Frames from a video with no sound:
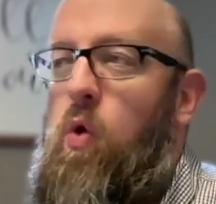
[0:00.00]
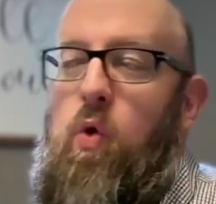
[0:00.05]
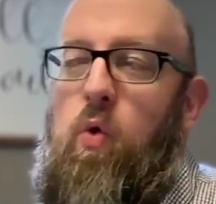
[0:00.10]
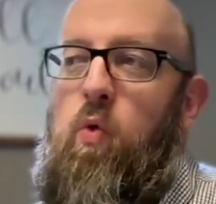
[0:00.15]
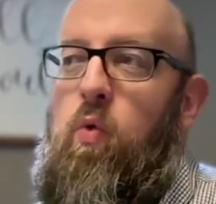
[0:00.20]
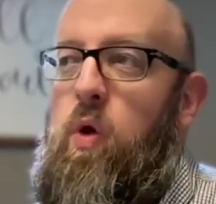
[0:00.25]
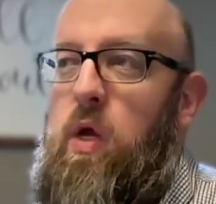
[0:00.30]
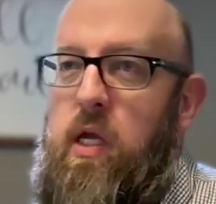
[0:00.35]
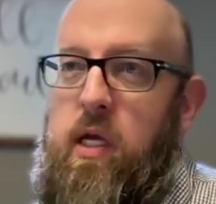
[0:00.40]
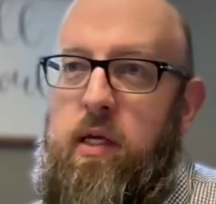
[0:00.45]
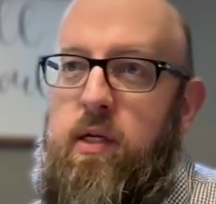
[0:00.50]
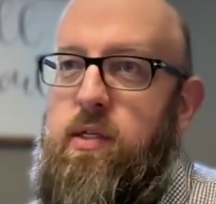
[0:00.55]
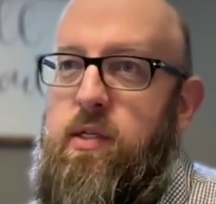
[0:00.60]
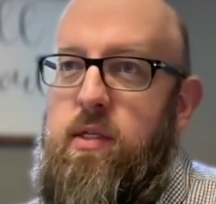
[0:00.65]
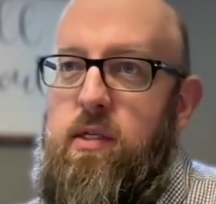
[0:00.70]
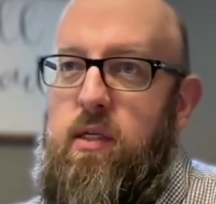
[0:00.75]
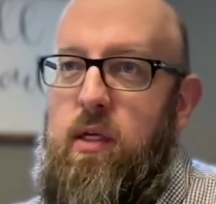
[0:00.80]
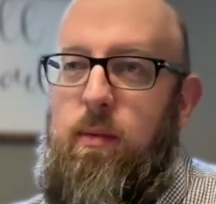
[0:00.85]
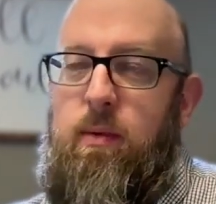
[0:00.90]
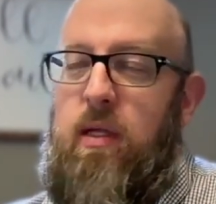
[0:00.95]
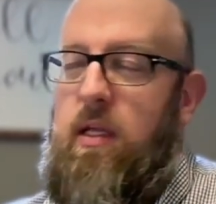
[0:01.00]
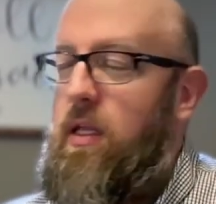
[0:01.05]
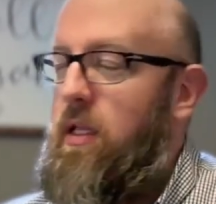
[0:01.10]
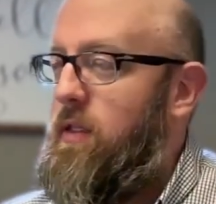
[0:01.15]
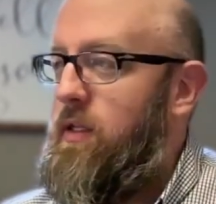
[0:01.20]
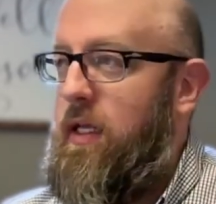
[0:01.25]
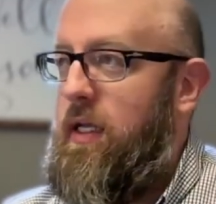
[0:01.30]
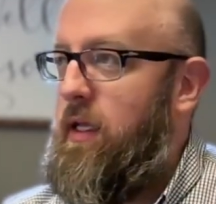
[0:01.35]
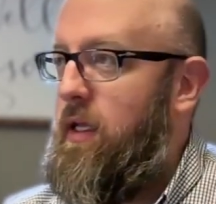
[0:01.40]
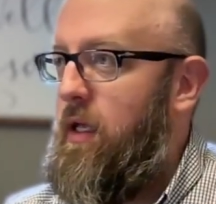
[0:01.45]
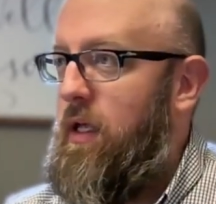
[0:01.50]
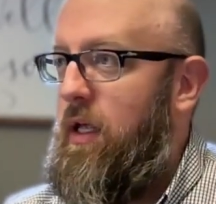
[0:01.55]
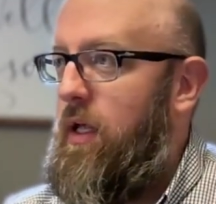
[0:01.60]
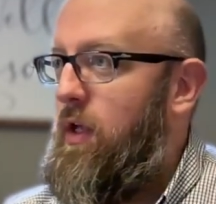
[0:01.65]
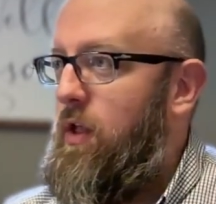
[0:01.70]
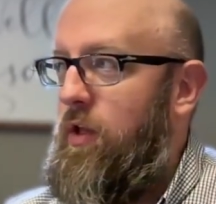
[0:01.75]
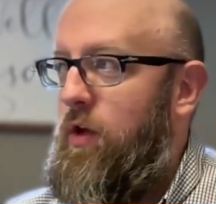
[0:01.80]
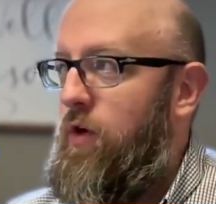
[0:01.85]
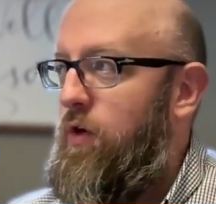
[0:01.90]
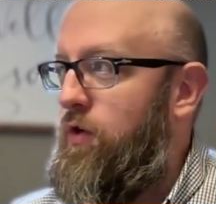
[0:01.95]
whole weeks. I mean, like
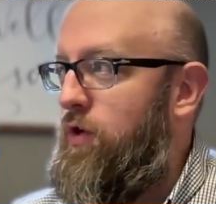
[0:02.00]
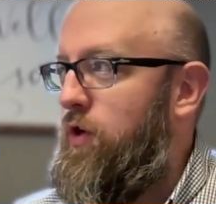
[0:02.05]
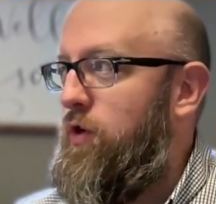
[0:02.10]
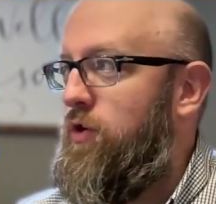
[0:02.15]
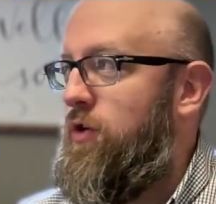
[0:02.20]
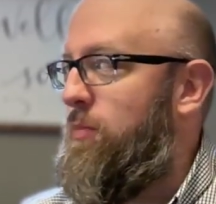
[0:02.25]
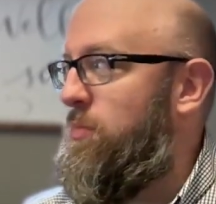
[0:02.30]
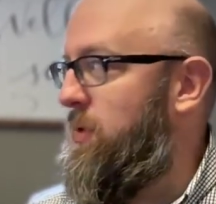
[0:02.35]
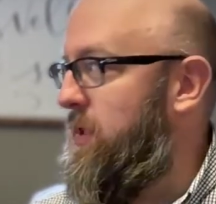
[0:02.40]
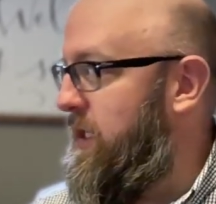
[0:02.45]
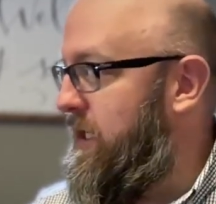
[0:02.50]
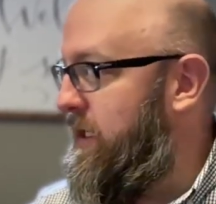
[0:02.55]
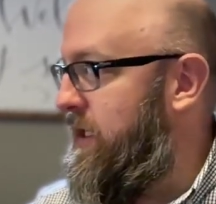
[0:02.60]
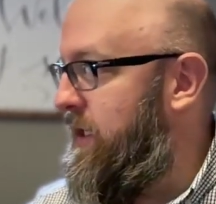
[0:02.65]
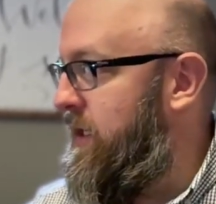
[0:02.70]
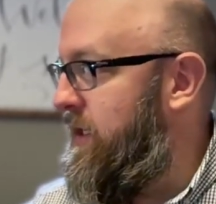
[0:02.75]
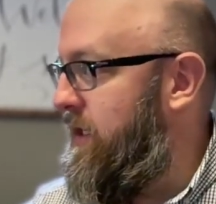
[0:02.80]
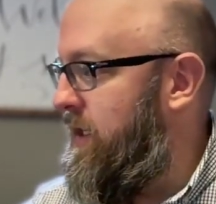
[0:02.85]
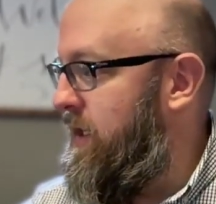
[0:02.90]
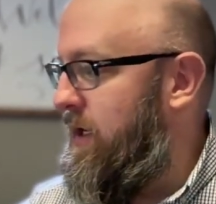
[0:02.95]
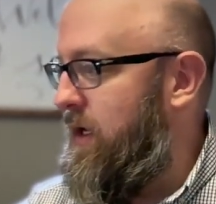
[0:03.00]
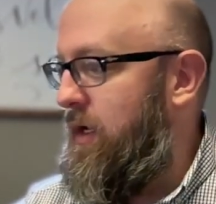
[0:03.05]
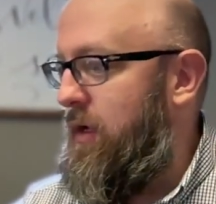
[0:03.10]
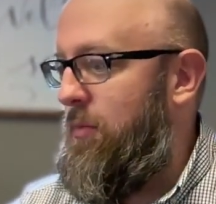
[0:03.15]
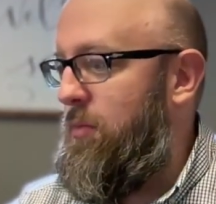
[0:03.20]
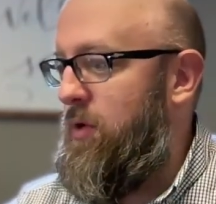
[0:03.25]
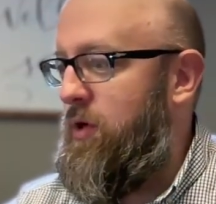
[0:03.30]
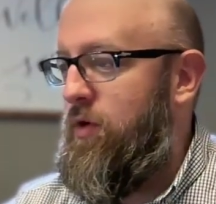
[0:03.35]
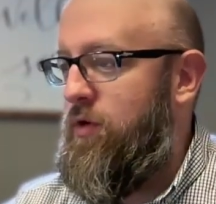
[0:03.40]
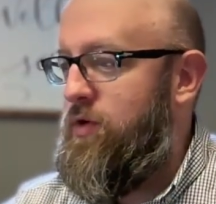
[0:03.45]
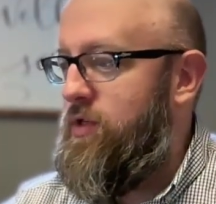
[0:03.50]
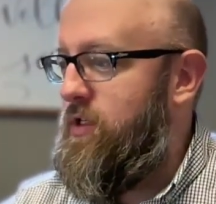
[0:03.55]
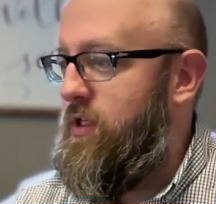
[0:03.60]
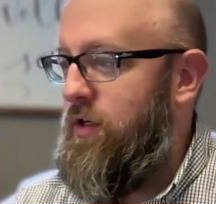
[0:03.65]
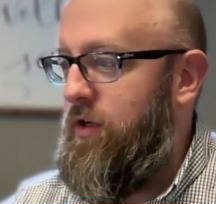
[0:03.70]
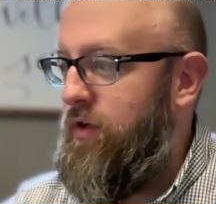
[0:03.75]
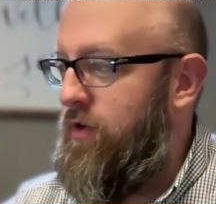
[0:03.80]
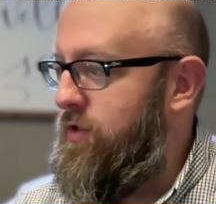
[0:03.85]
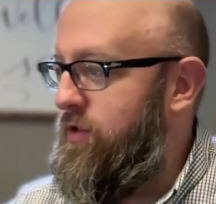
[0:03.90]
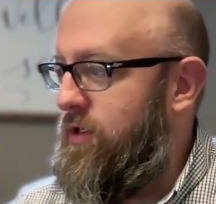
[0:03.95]
you're, you're depleted but you're
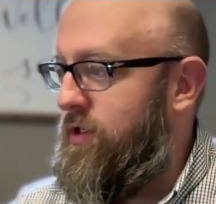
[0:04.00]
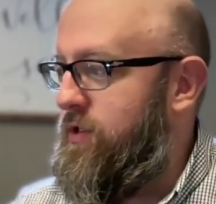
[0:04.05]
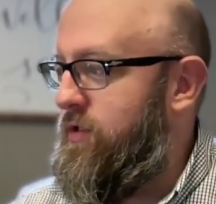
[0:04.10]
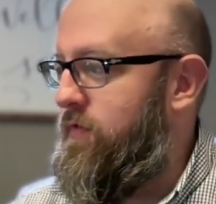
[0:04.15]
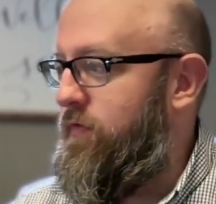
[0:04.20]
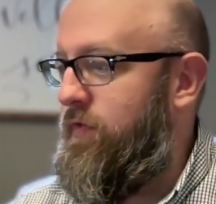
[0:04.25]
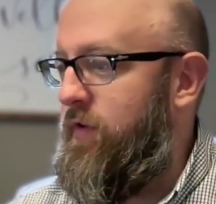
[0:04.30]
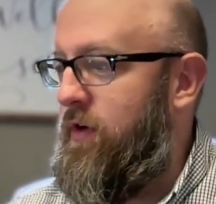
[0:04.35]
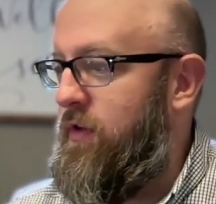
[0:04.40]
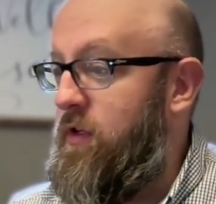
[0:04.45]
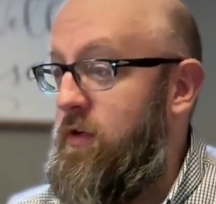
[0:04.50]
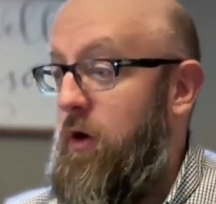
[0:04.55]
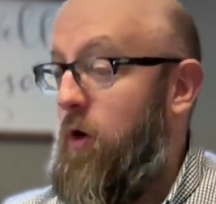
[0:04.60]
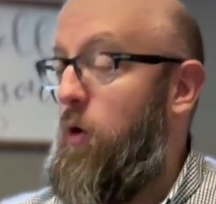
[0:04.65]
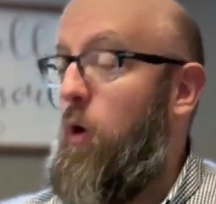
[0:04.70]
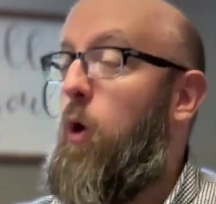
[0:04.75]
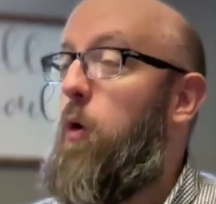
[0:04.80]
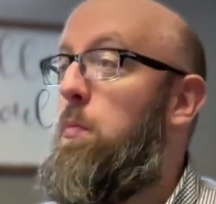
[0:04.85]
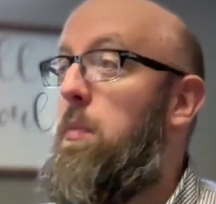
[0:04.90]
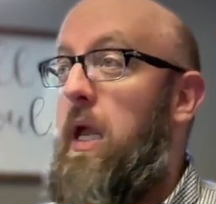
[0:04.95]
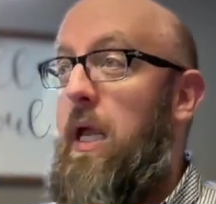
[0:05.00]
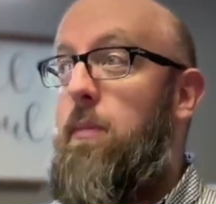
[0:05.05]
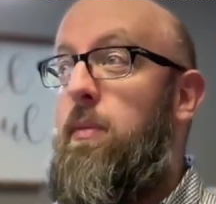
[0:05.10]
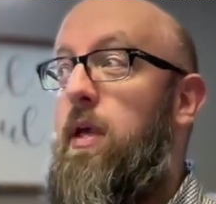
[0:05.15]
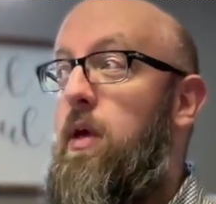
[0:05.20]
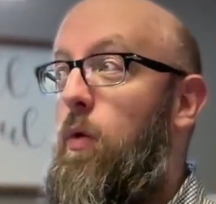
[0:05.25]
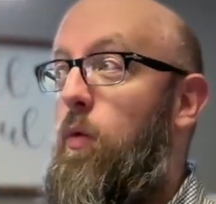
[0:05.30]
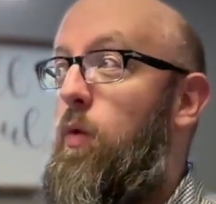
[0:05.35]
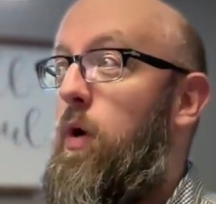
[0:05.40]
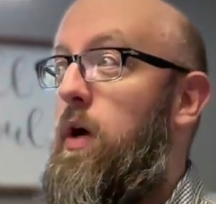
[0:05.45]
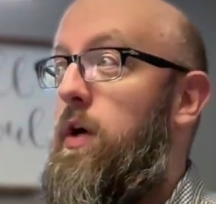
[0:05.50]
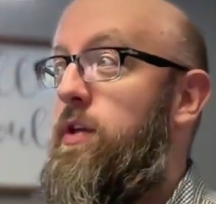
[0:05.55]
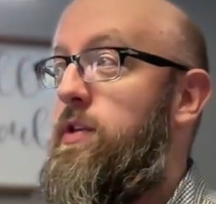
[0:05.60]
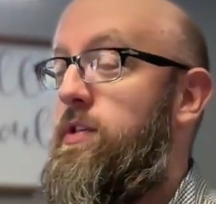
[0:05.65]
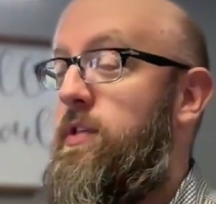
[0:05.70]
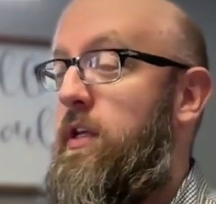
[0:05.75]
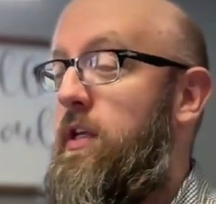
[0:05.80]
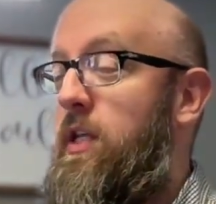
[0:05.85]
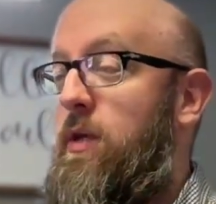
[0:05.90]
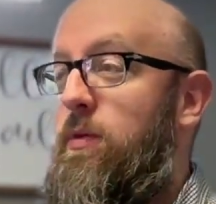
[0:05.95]
still just fearless. Or, or, maybe it
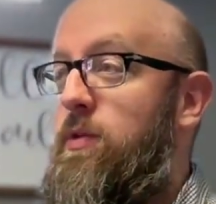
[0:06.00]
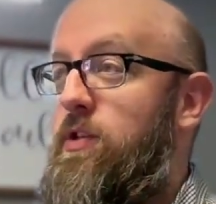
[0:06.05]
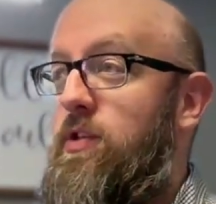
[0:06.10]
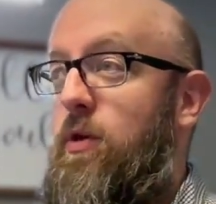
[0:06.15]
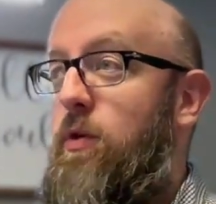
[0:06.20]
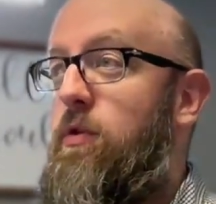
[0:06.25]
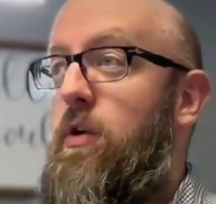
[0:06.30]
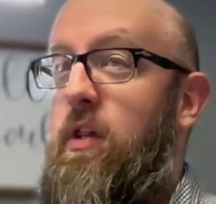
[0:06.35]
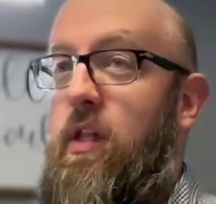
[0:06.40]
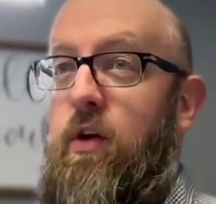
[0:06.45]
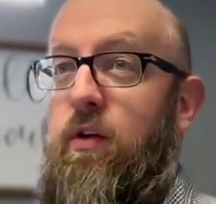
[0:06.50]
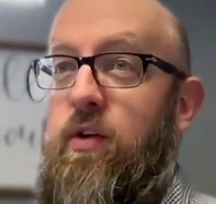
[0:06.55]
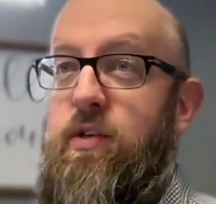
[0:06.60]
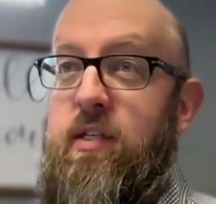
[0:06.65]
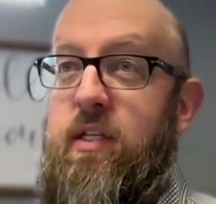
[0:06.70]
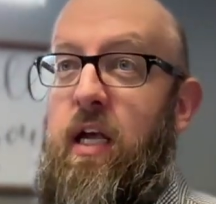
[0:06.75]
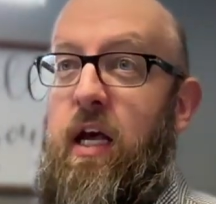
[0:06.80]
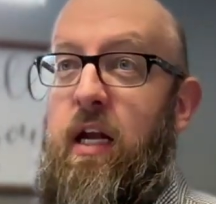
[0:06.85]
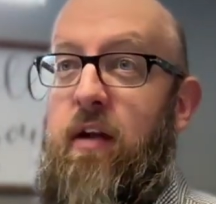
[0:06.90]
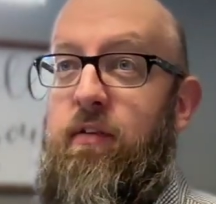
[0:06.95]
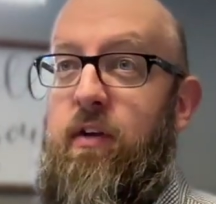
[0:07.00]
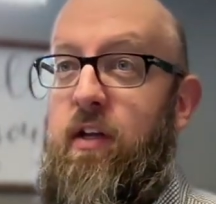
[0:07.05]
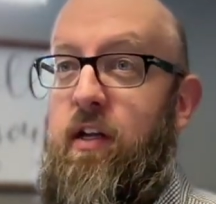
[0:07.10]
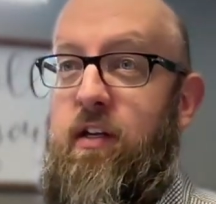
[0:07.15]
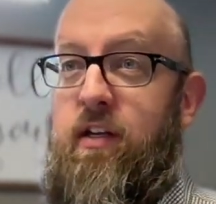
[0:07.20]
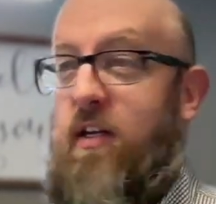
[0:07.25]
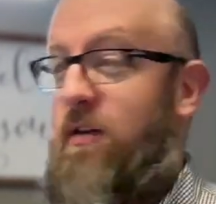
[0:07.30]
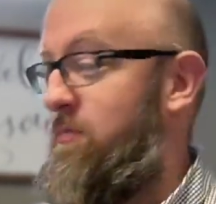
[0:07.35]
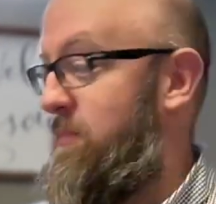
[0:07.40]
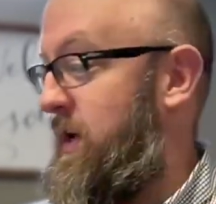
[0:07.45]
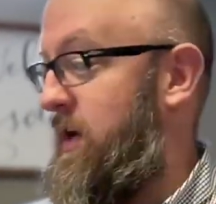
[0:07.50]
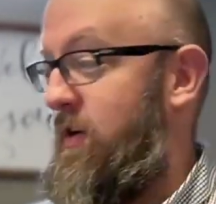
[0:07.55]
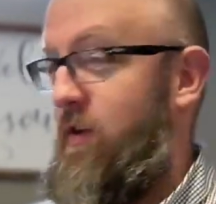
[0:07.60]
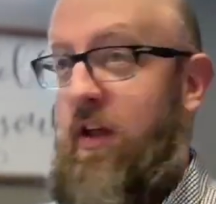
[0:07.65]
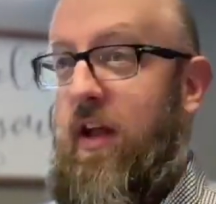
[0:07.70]
was that he was so delirious and out of it, it didn't matter.